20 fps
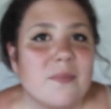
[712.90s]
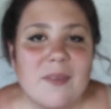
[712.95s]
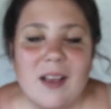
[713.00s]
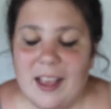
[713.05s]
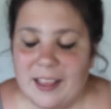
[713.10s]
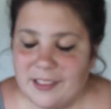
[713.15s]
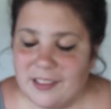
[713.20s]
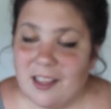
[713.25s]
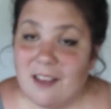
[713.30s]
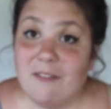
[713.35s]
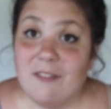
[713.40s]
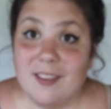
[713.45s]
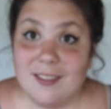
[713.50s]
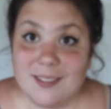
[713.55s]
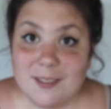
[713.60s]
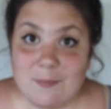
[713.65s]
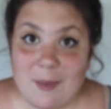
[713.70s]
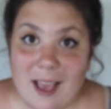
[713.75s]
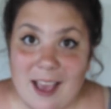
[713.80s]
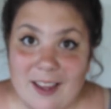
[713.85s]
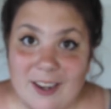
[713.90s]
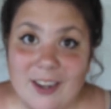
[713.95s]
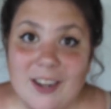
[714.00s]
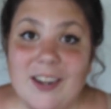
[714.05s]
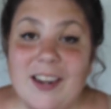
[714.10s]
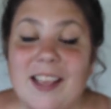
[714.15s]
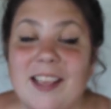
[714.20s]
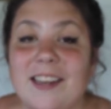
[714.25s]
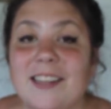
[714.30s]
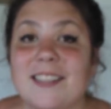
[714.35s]
I love this
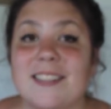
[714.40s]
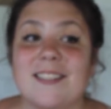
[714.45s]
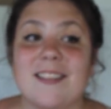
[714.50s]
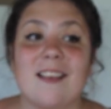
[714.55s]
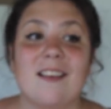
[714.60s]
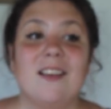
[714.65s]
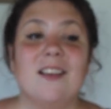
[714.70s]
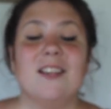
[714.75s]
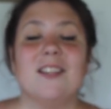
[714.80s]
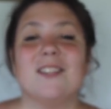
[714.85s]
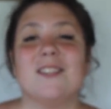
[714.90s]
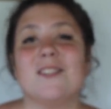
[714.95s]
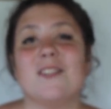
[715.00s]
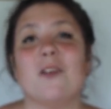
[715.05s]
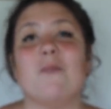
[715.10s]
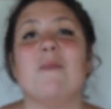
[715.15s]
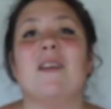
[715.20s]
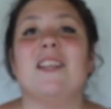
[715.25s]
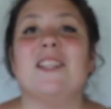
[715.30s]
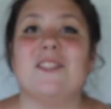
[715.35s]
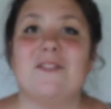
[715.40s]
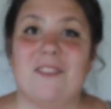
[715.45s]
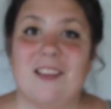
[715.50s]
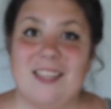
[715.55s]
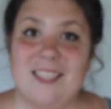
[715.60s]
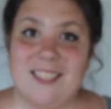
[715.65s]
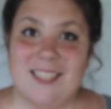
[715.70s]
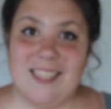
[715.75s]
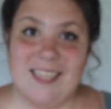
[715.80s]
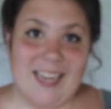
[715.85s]
pattern. It is so much
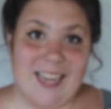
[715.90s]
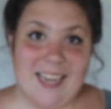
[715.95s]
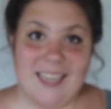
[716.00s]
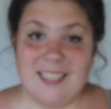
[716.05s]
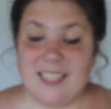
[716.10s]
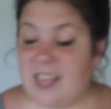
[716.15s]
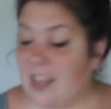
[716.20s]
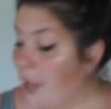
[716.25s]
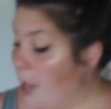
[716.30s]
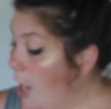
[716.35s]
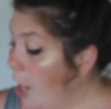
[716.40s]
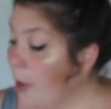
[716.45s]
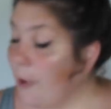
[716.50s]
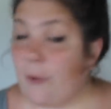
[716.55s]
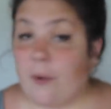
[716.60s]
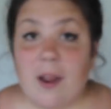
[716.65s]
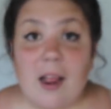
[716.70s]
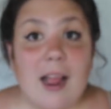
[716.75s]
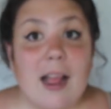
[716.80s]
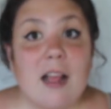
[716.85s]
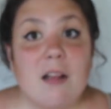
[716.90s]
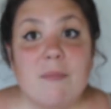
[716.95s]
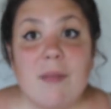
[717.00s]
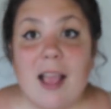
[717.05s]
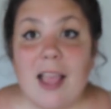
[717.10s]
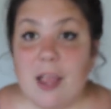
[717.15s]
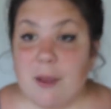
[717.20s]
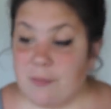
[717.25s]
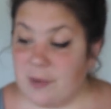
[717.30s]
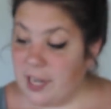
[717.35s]
fun to knit. Oh,
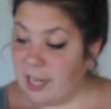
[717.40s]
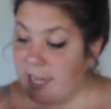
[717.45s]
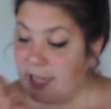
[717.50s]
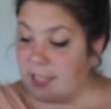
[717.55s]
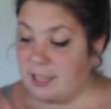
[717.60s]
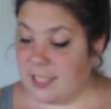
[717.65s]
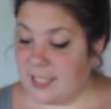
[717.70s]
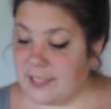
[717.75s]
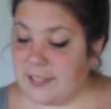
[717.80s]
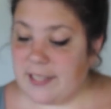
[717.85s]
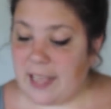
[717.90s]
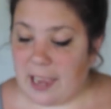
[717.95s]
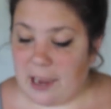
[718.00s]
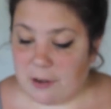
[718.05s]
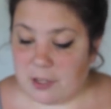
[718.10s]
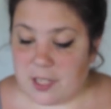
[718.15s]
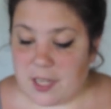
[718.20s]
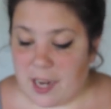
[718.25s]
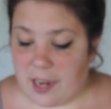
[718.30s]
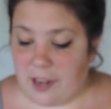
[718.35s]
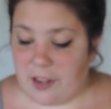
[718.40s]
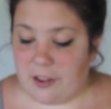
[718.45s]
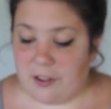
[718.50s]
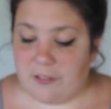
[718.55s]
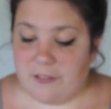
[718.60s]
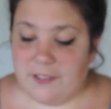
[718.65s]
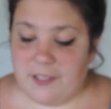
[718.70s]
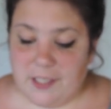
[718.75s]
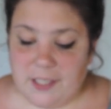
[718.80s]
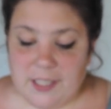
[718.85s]
I am knitting this out
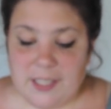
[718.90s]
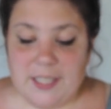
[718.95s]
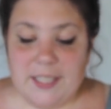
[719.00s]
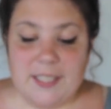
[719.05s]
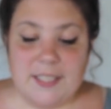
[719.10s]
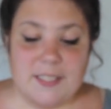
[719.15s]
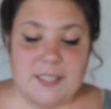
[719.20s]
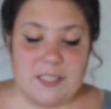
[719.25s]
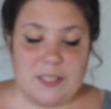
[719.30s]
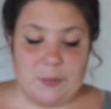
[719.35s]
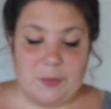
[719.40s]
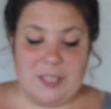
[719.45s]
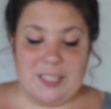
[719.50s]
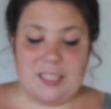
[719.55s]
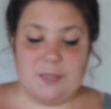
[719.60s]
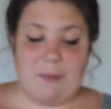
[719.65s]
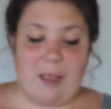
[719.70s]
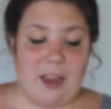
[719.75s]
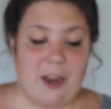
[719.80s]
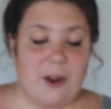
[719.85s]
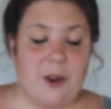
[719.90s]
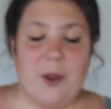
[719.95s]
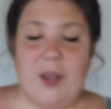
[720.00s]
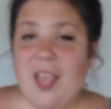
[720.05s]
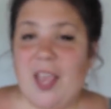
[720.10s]
of Sweet Sparrow